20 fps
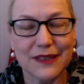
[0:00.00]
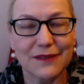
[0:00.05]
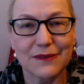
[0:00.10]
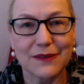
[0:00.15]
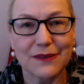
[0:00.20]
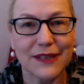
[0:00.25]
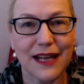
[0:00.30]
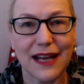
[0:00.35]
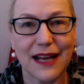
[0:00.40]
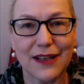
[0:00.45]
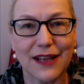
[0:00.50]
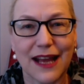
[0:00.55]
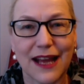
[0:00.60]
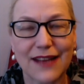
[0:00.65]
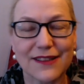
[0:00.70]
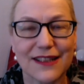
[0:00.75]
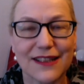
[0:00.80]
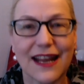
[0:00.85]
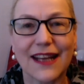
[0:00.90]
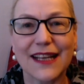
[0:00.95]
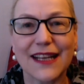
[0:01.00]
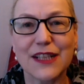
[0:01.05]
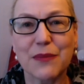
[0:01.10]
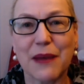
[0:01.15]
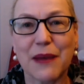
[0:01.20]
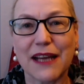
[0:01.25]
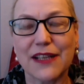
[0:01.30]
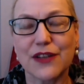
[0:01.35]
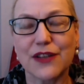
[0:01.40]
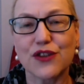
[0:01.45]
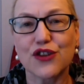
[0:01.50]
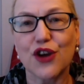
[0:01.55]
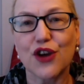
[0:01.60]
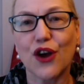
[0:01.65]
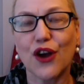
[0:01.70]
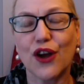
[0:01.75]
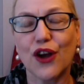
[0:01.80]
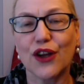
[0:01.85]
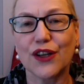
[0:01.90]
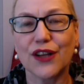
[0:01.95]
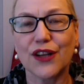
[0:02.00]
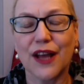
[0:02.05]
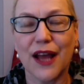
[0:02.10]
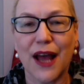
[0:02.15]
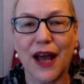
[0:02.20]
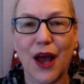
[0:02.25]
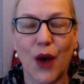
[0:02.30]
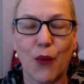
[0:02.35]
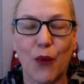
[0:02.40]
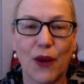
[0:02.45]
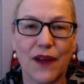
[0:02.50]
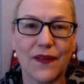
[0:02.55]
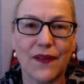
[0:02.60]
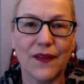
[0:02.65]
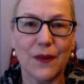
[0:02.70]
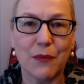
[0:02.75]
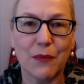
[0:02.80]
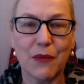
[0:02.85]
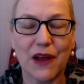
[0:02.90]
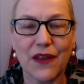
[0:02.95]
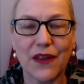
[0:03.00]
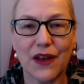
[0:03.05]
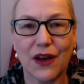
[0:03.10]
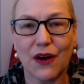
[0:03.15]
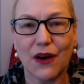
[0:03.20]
yeah, has an unexpected turn when the mother